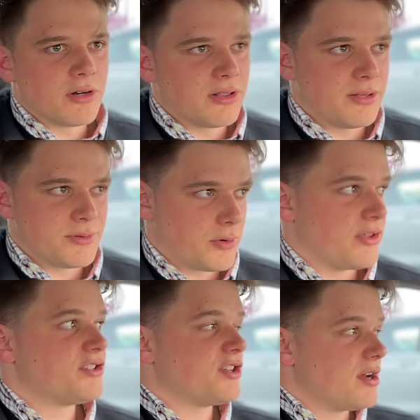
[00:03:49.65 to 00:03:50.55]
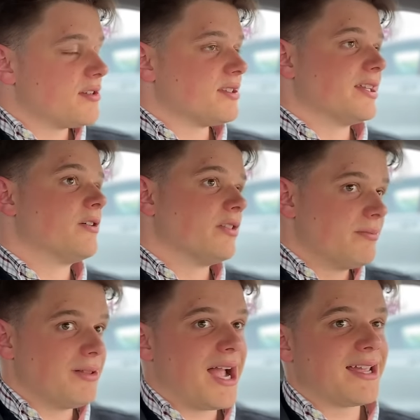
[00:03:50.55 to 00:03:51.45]
eclipse where the sun is literally
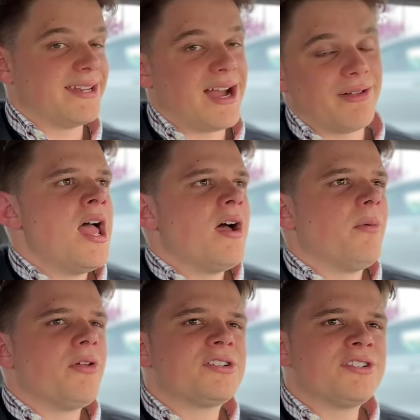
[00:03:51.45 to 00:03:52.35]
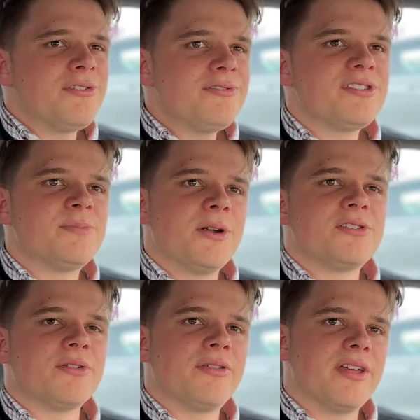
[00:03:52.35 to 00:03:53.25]
blackened out. Well, there's certain
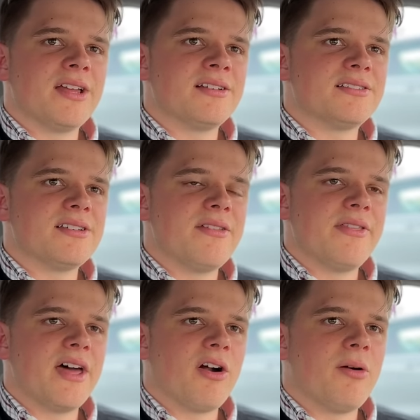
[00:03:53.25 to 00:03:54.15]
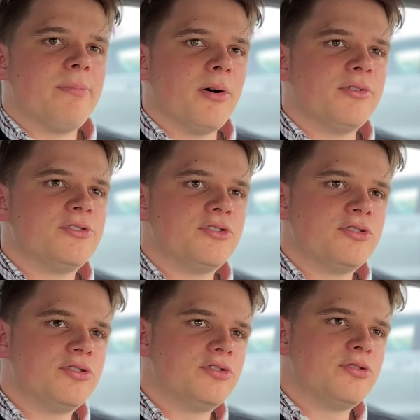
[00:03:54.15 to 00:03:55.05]
spiritual things that are both
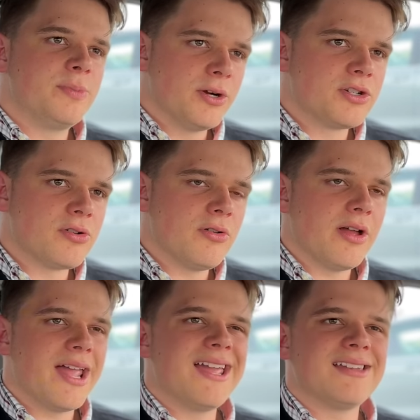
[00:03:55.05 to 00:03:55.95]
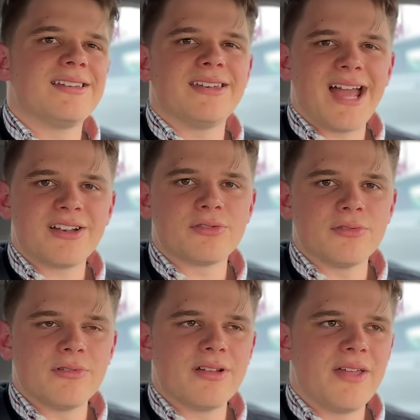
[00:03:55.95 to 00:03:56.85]
spiritual and
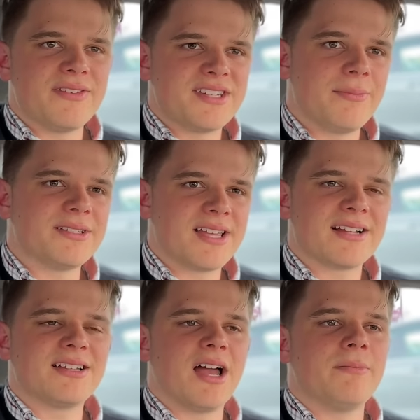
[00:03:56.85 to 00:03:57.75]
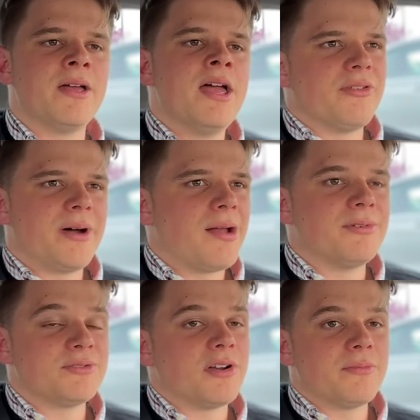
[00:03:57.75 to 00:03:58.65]
natural at the same exact time. The Bible
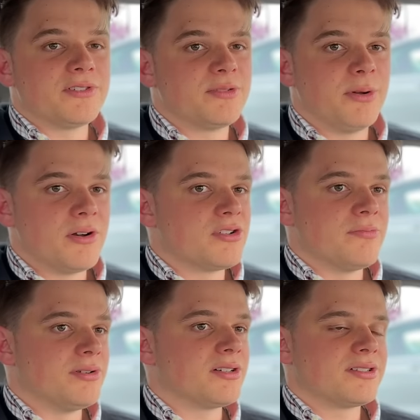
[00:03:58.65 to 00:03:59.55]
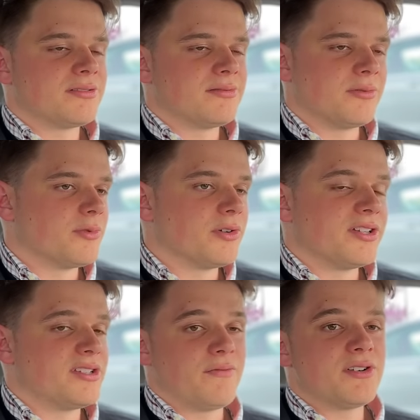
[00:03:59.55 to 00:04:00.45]
is one of the most spiritual books the world
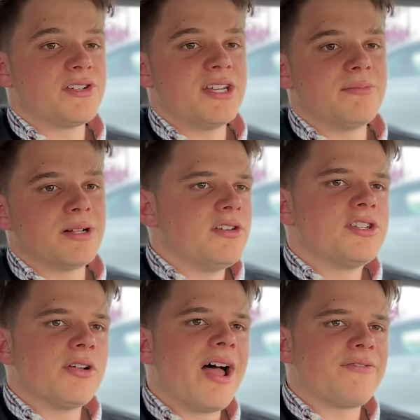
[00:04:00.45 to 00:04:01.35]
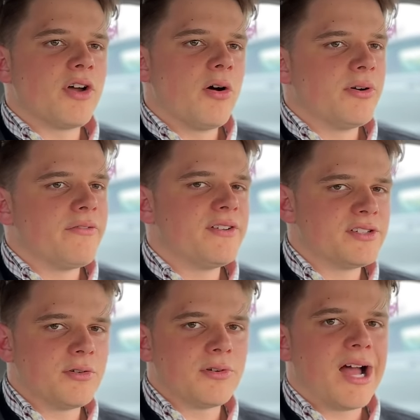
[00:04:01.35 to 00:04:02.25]
has ever seen, but you still have to own a
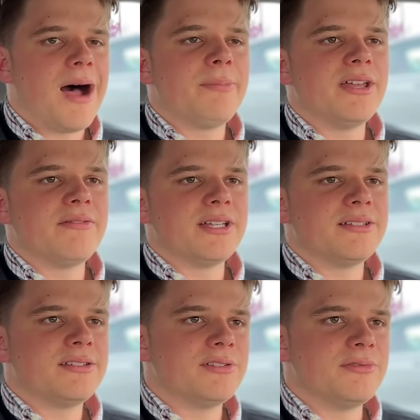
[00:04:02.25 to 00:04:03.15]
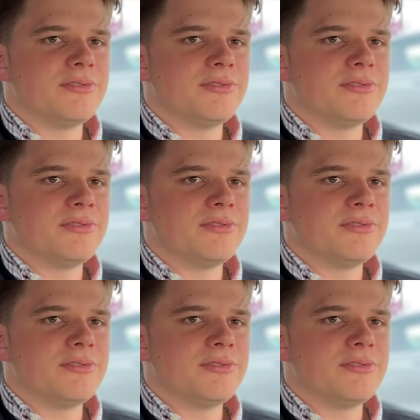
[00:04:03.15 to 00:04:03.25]
physical copy of it to